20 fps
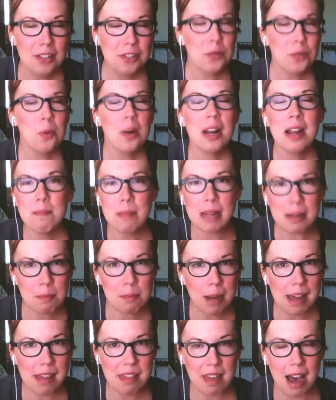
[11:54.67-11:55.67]
so what I mean
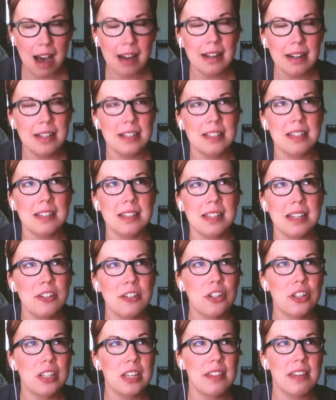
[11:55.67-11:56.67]
by that is
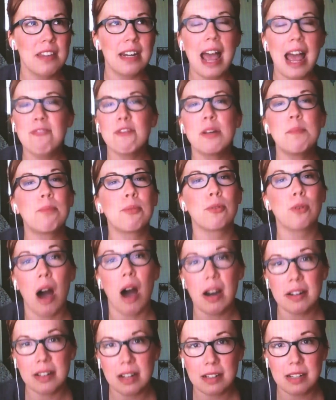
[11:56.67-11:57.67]
essentially that every
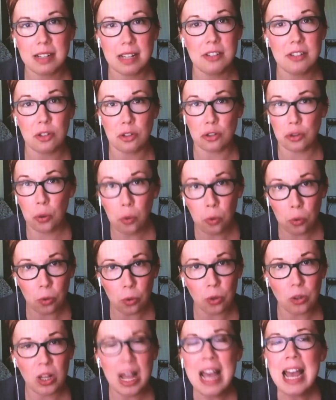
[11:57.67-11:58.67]
product is a
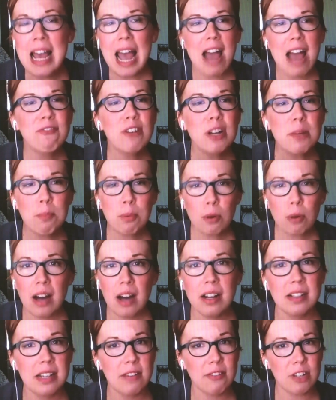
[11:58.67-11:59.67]
tool. Every
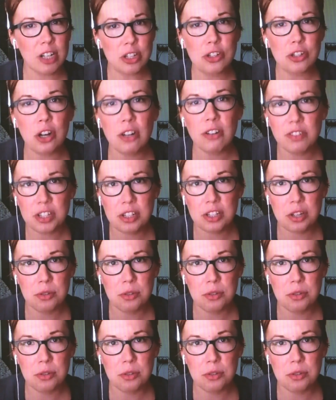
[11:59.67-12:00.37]
product, every service you